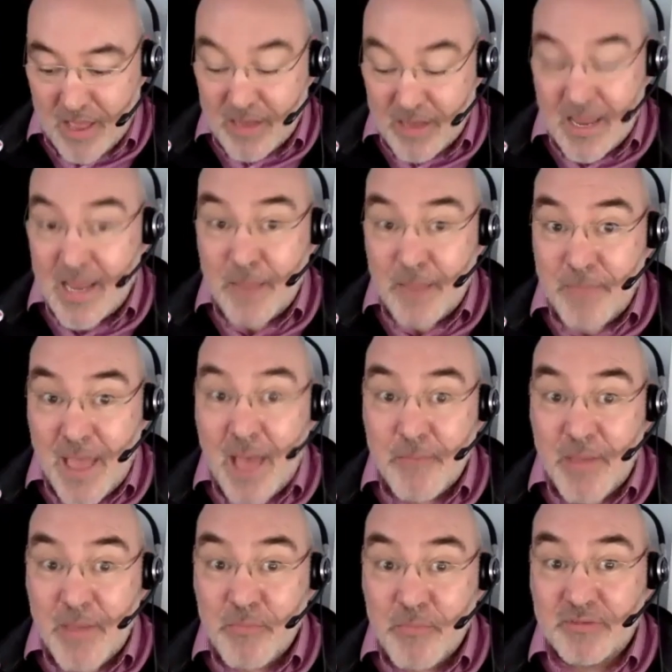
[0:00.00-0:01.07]
a
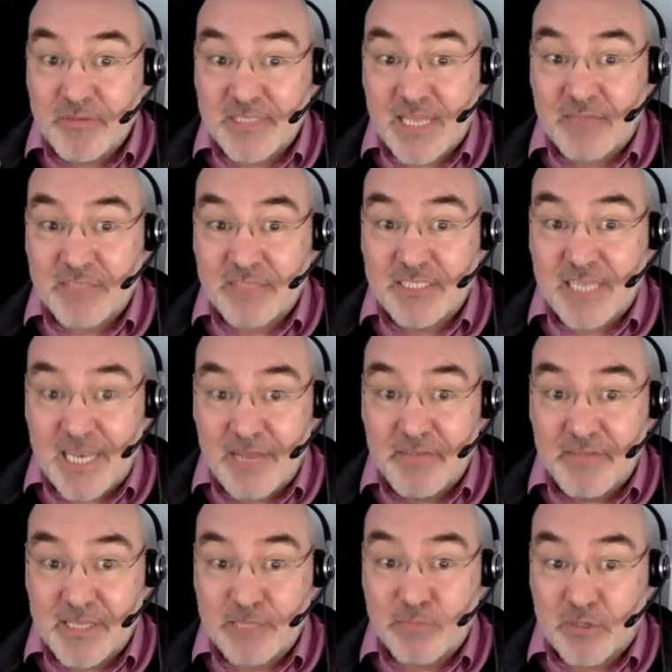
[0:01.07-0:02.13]
member of staff to deliver
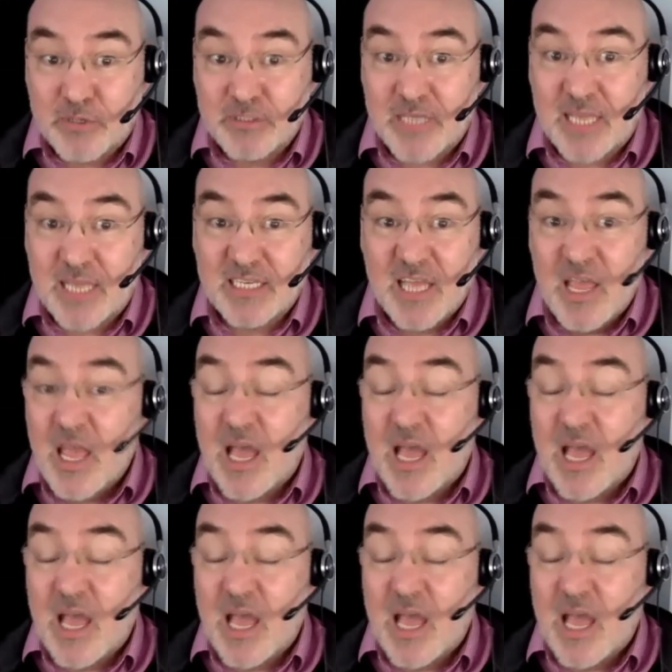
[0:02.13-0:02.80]
this project,